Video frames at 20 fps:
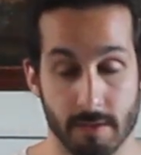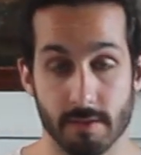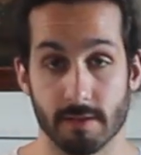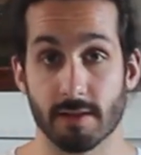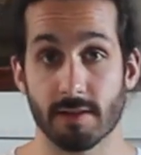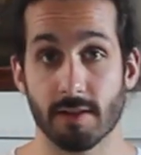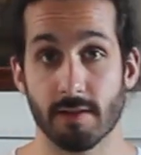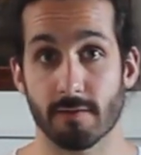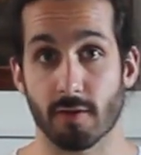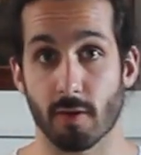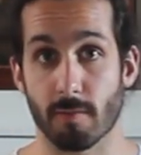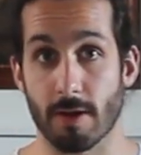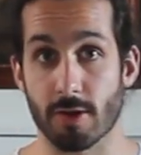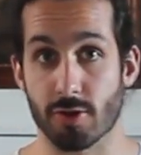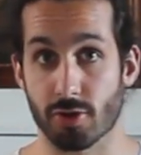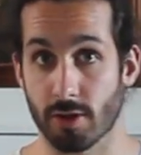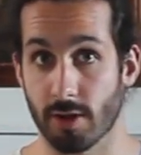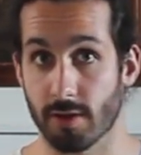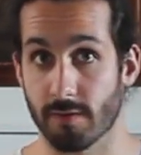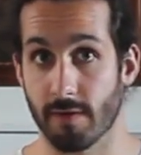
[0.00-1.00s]
This
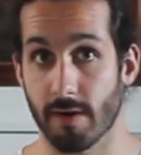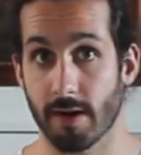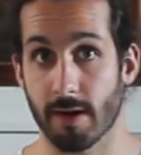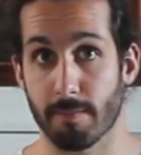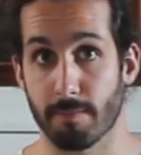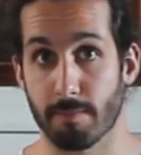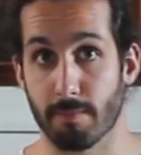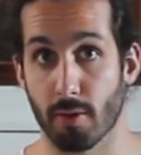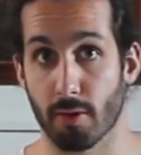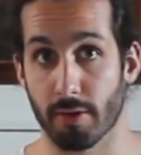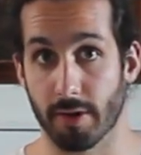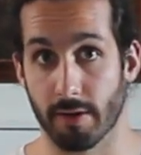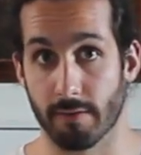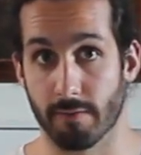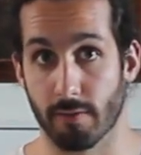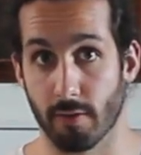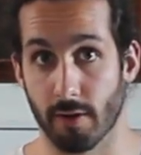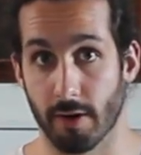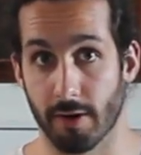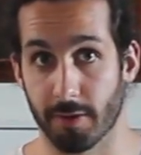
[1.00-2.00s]
information is very important
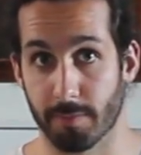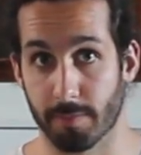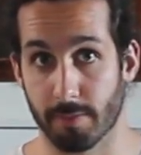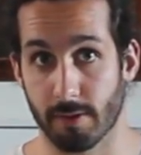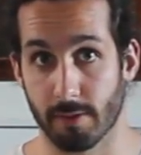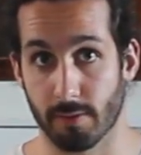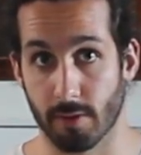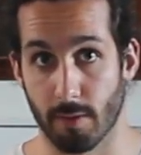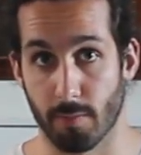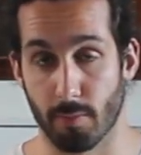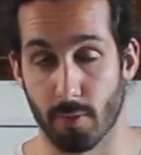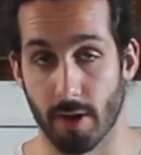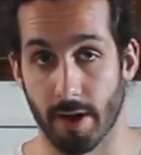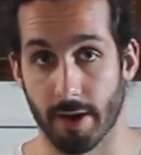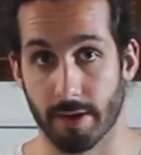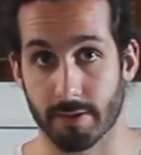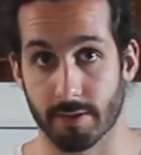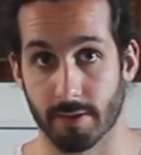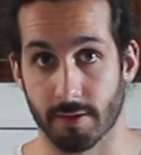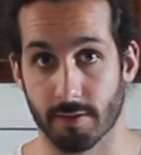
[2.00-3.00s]
for our spiritual
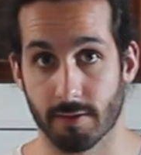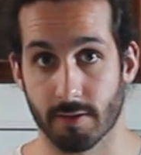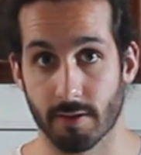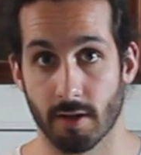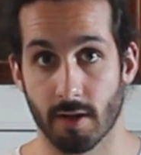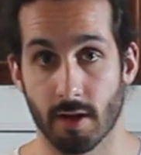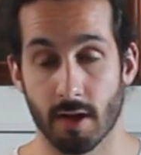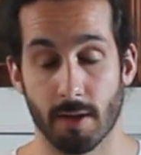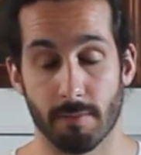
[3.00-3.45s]
practice